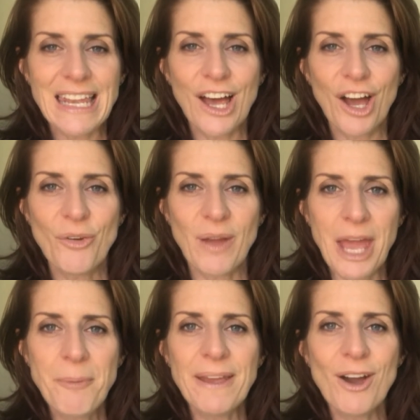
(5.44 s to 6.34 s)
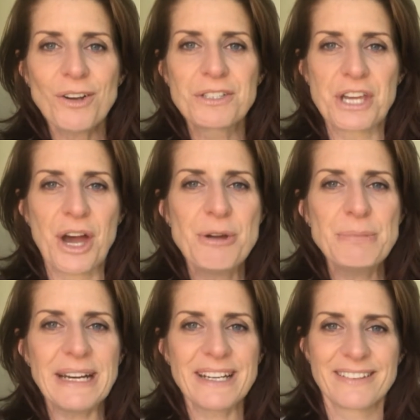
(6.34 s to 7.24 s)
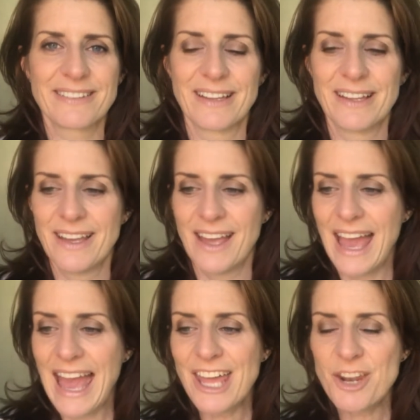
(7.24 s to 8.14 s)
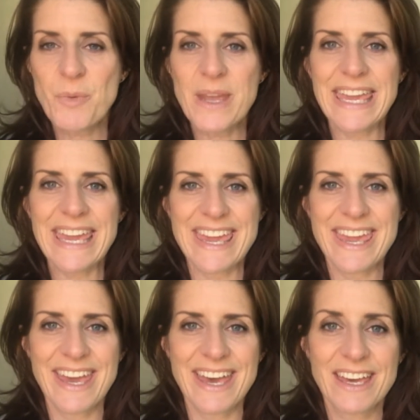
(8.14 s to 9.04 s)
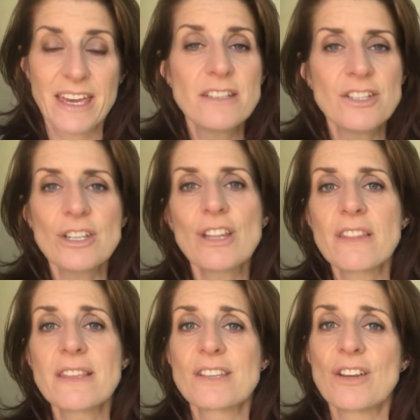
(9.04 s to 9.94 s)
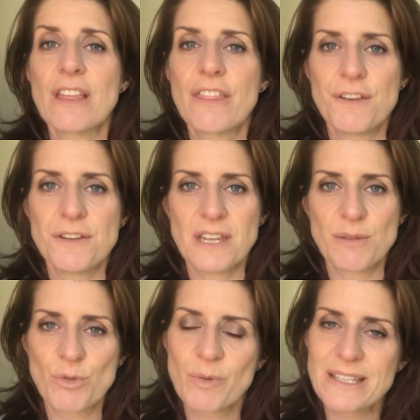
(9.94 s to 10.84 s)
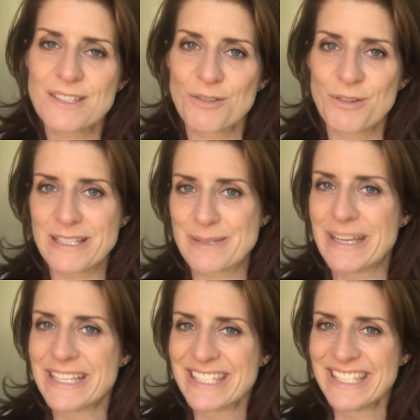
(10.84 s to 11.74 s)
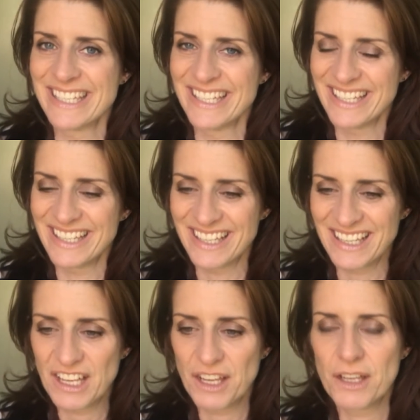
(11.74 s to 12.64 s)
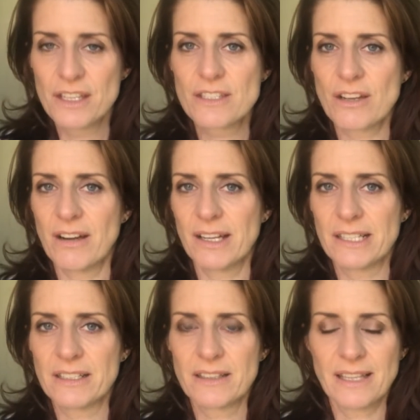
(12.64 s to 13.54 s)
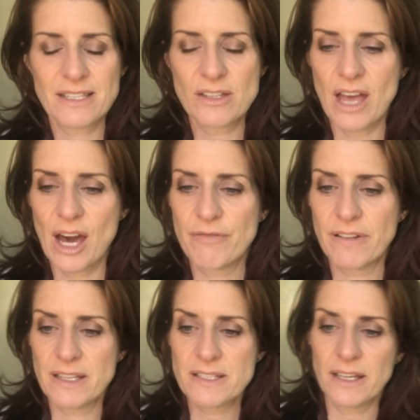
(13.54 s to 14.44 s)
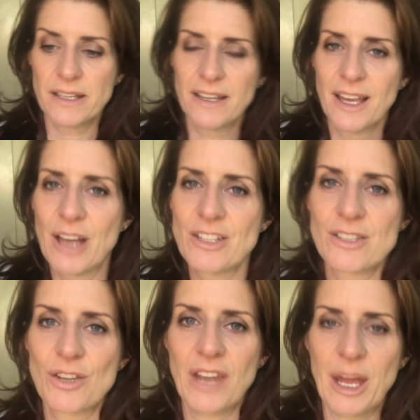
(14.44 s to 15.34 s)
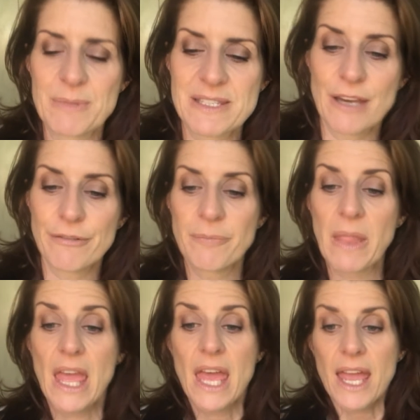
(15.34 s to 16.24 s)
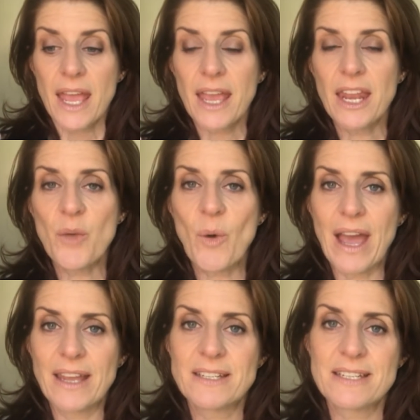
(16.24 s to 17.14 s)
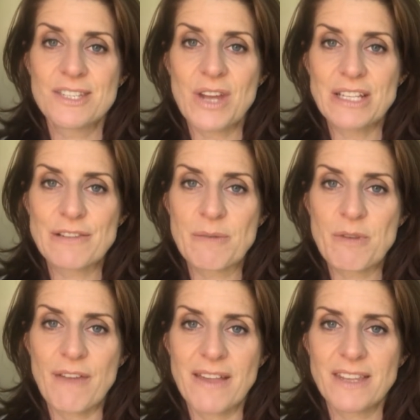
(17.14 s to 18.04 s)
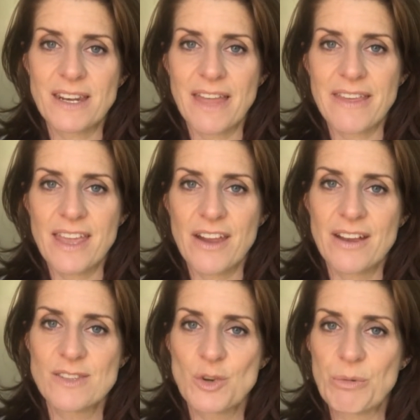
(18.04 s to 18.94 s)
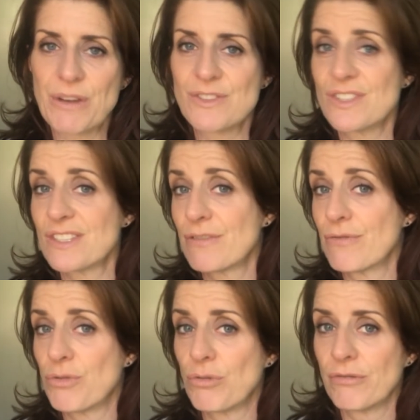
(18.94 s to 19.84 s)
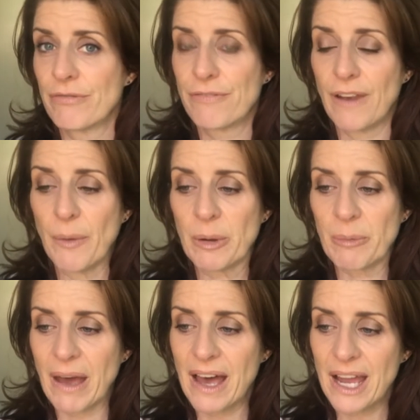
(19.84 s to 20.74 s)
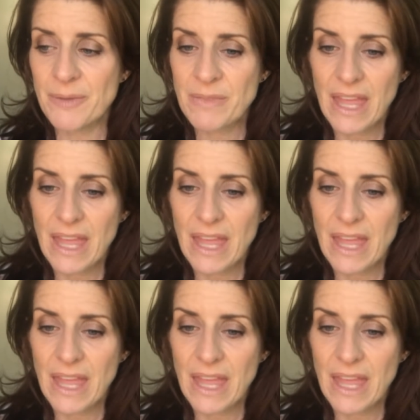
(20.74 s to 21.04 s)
Hello, happy October. How did we get here? Did you know that there's only 13 more weeks till Christmas? Sorry, that's not helpful, is it? I just couldn't help myself. Anyway, to distract you from the fact that another year has almost just flown by,